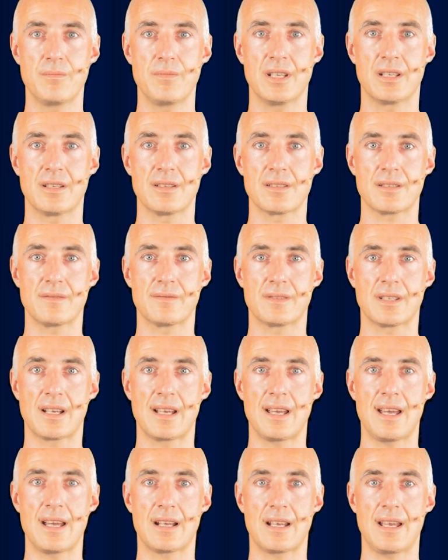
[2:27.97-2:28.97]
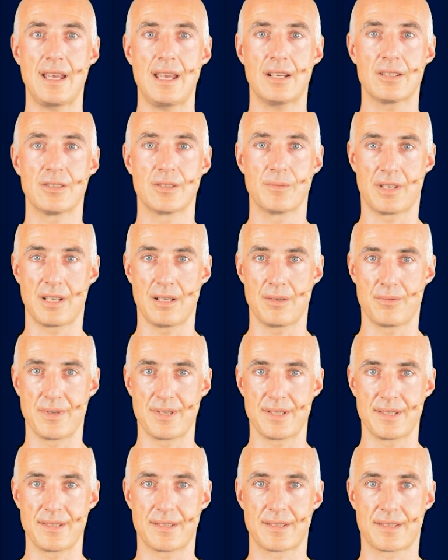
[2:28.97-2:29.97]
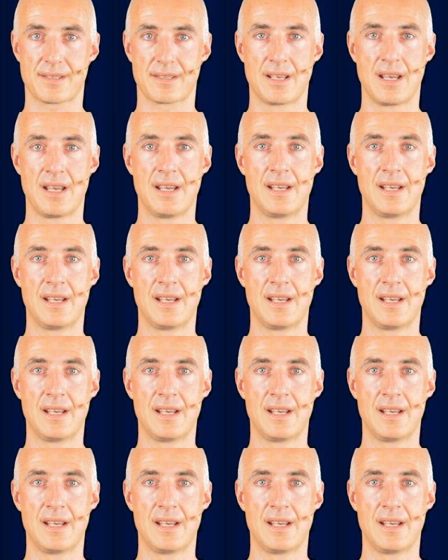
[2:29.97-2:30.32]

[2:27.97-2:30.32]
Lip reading: because of the economical reasons.